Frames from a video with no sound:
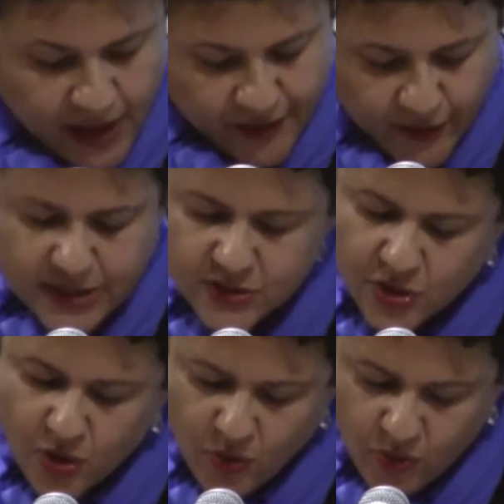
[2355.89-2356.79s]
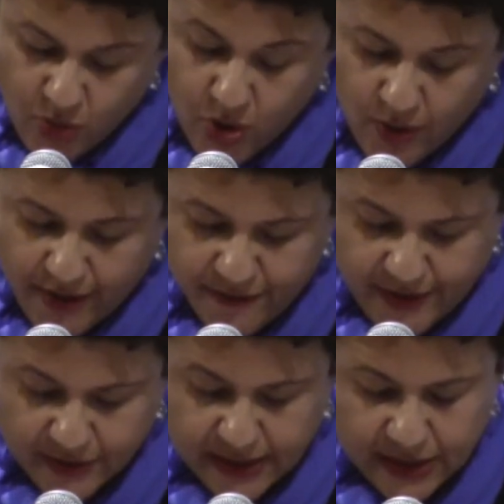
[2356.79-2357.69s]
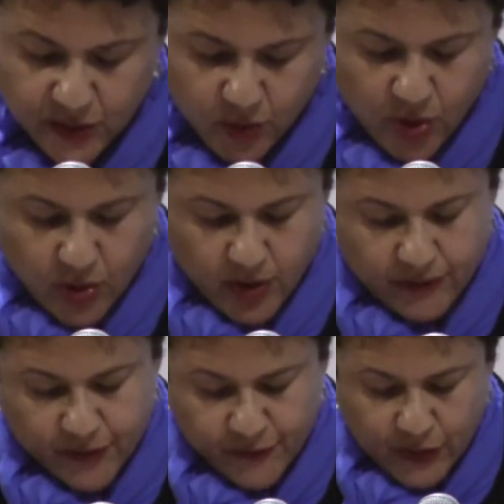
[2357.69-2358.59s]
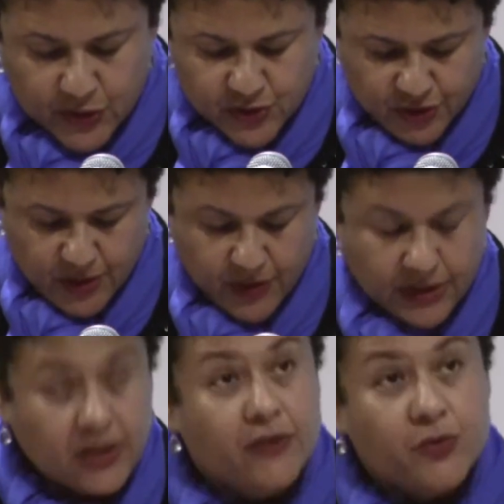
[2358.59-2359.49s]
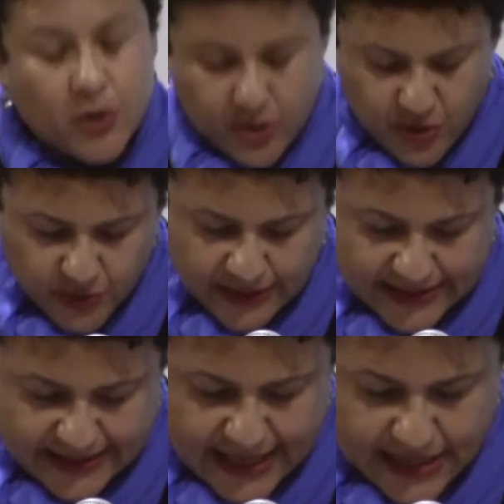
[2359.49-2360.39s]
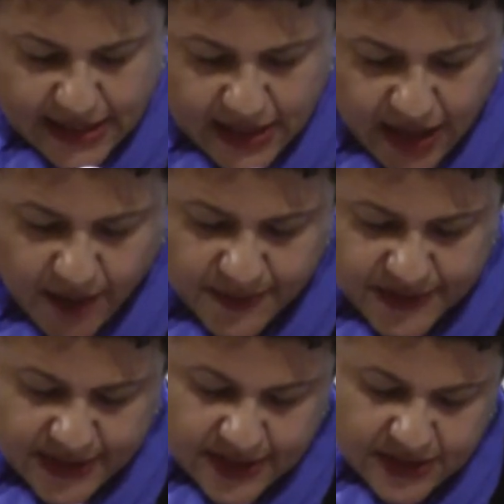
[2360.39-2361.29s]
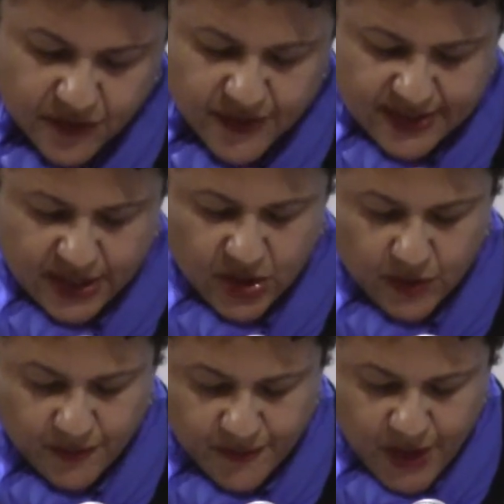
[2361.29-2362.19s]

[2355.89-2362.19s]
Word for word: There is no woe, I found, like the woe of the first dream when a loved one newly dead comes to visit you.